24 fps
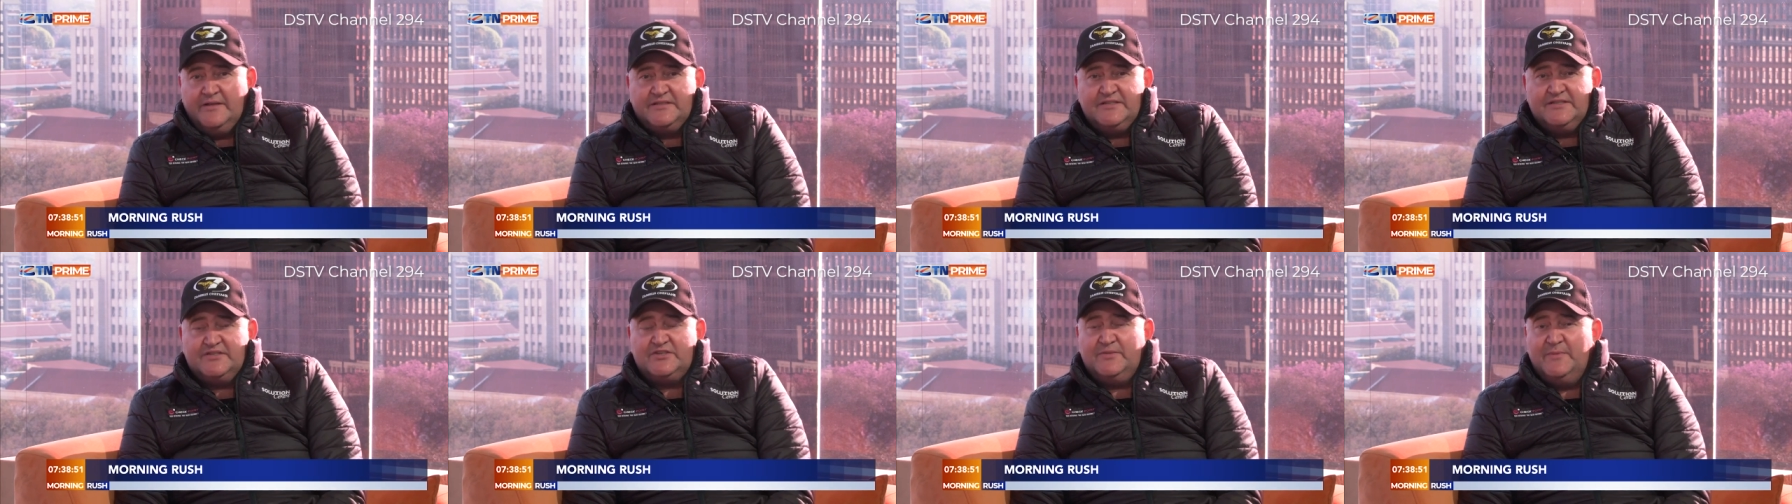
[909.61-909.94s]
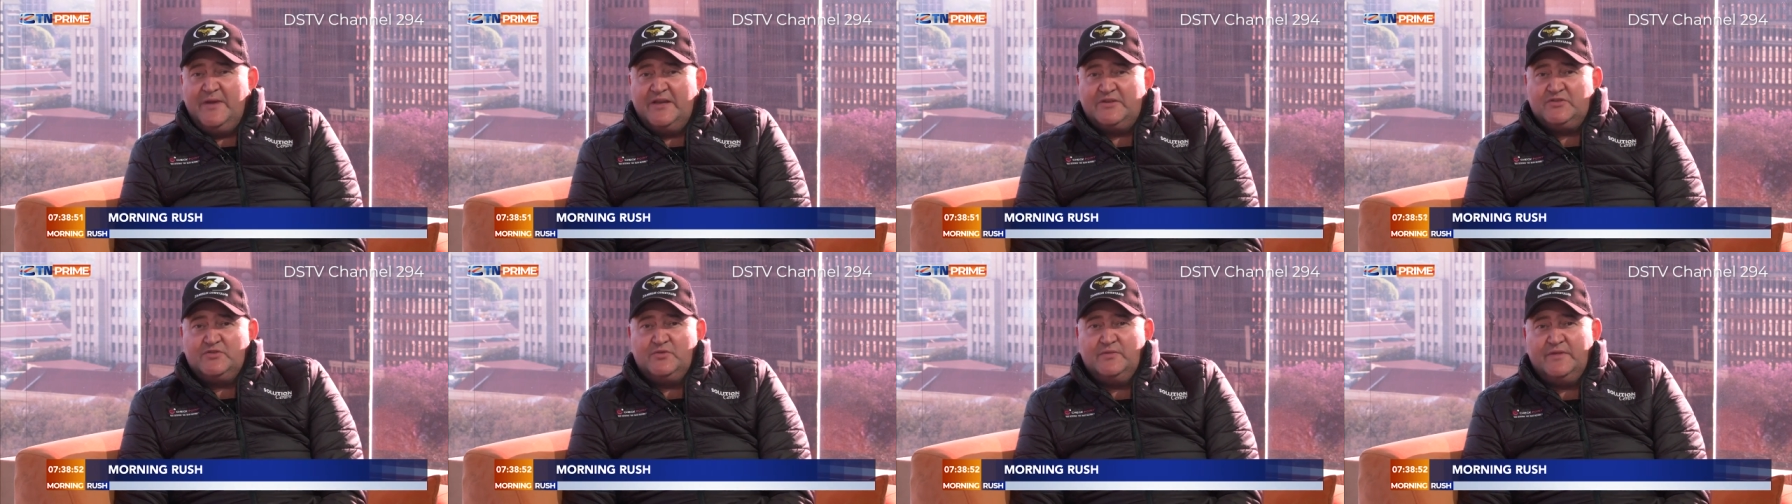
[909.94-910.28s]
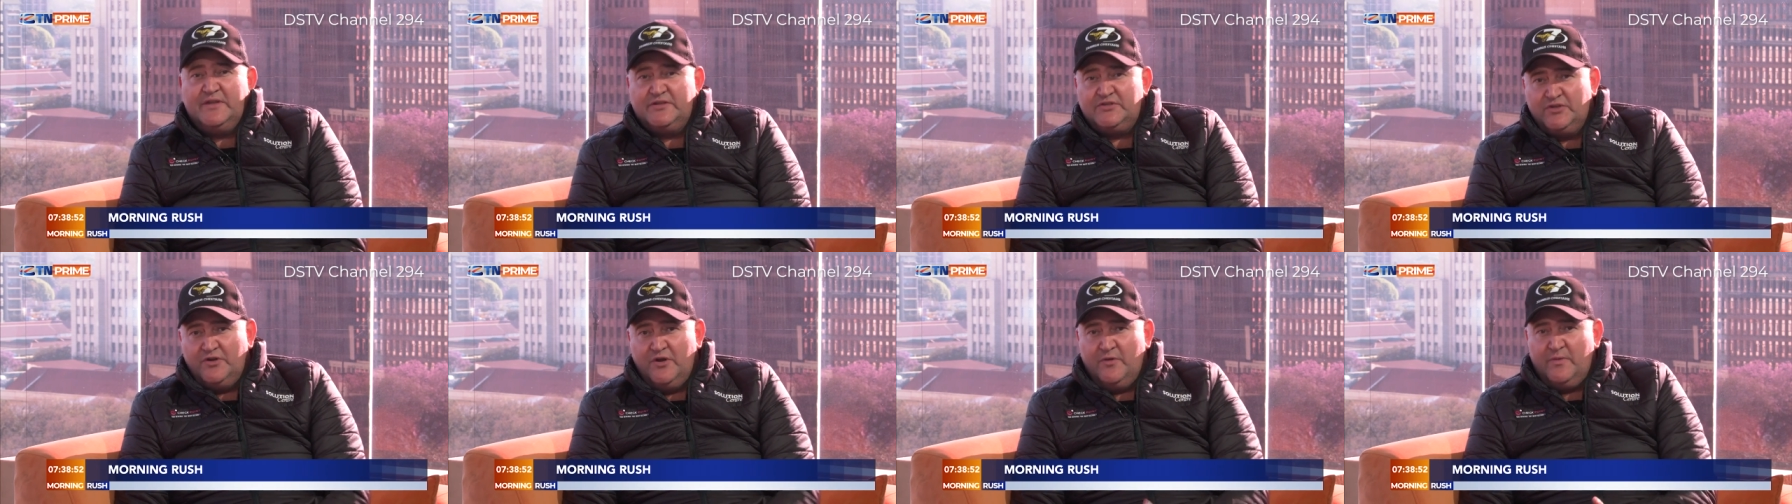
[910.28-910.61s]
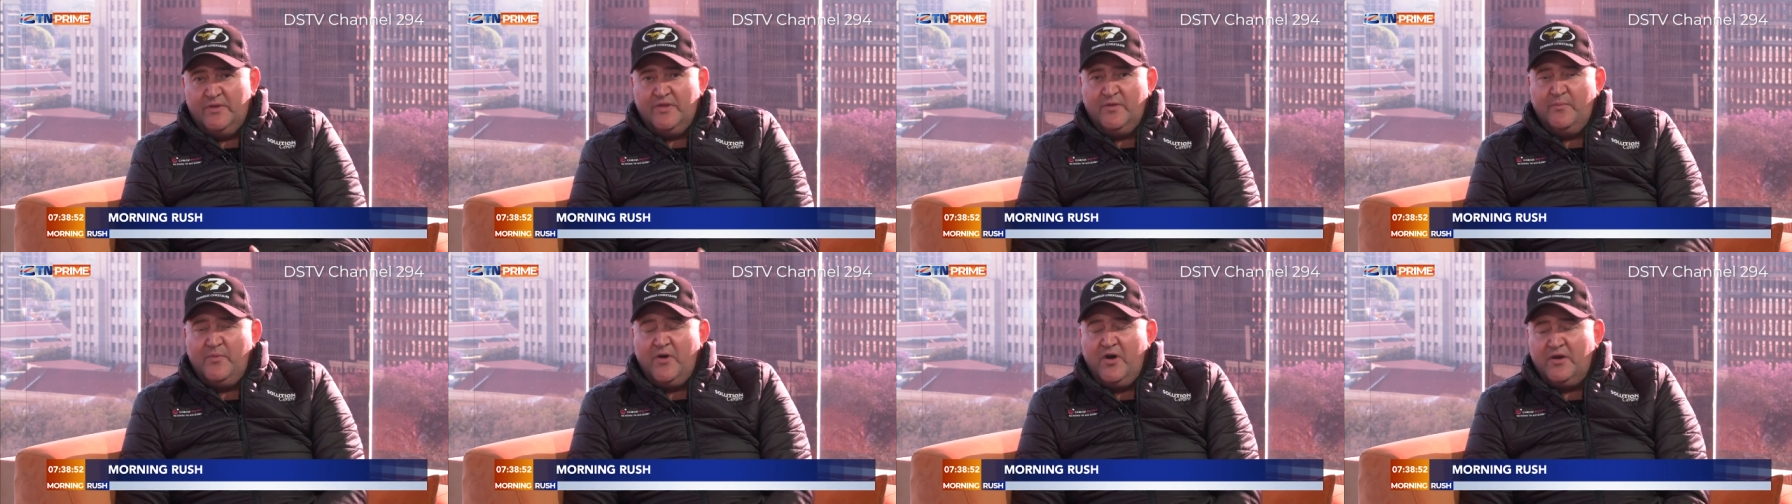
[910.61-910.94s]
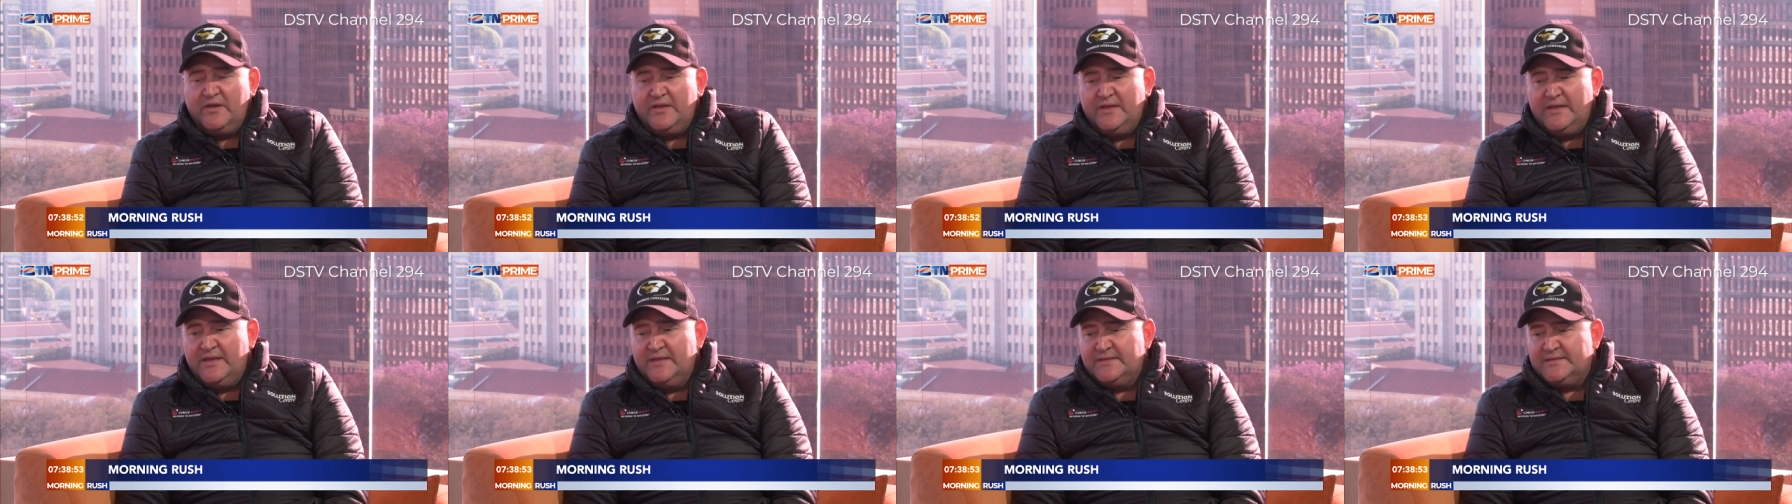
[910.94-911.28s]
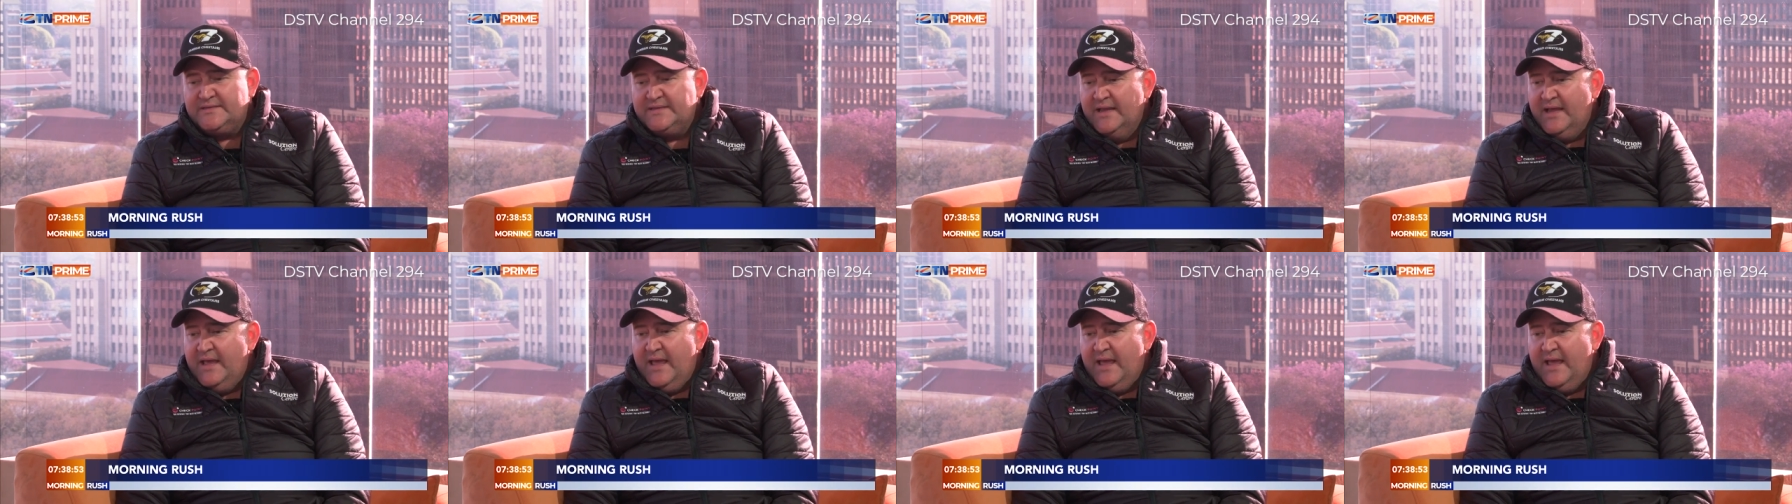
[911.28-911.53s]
just to make sure that you know where the parking is.